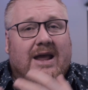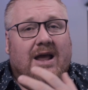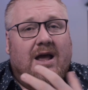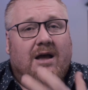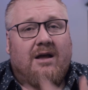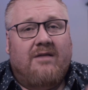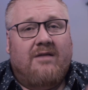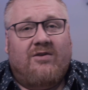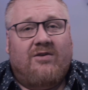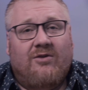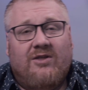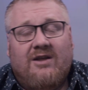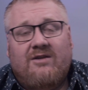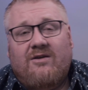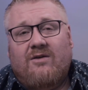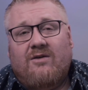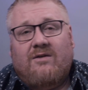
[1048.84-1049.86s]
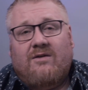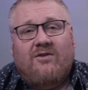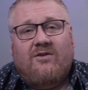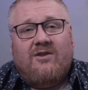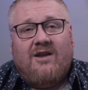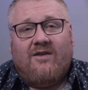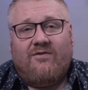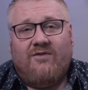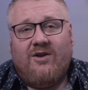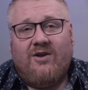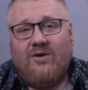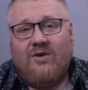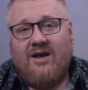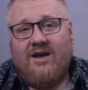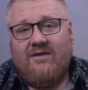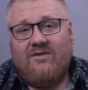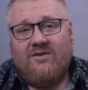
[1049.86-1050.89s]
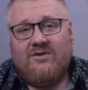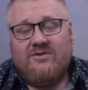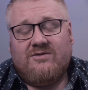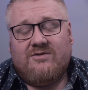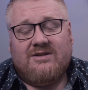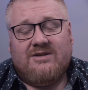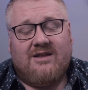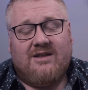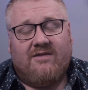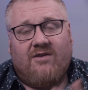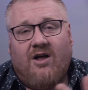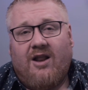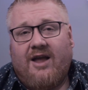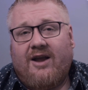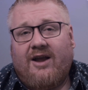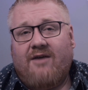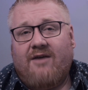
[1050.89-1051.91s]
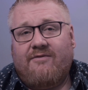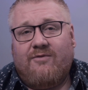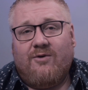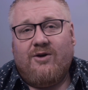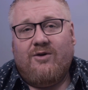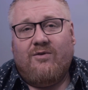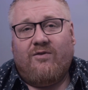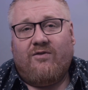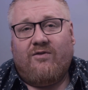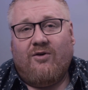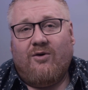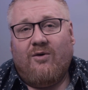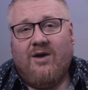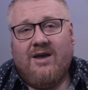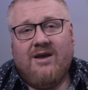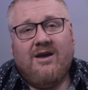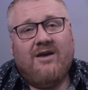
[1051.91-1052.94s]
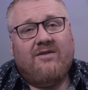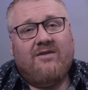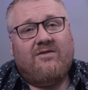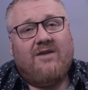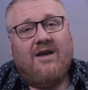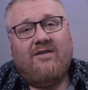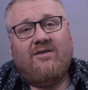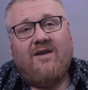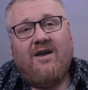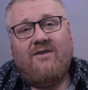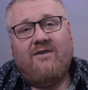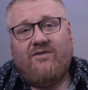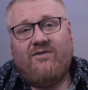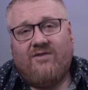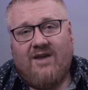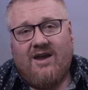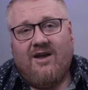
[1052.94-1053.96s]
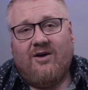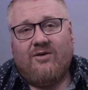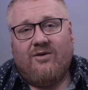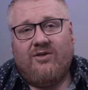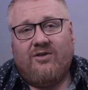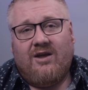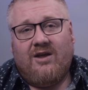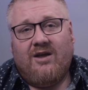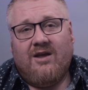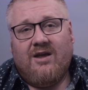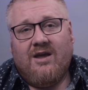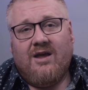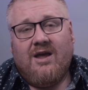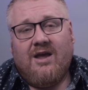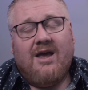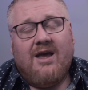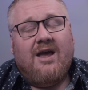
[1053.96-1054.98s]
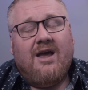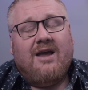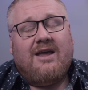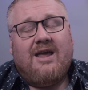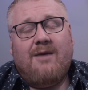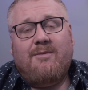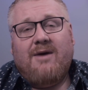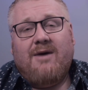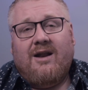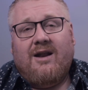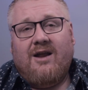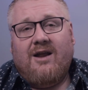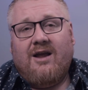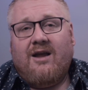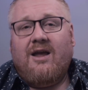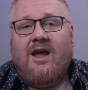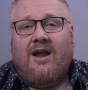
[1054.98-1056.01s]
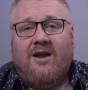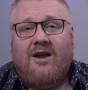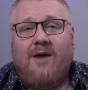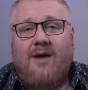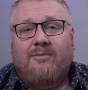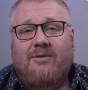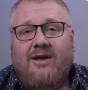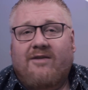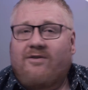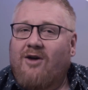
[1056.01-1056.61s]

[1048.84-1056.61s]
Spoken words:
Until then, until the next video, guys, though, that's all I got for you. So stay safe, stay healthy, keep editing, and God bless.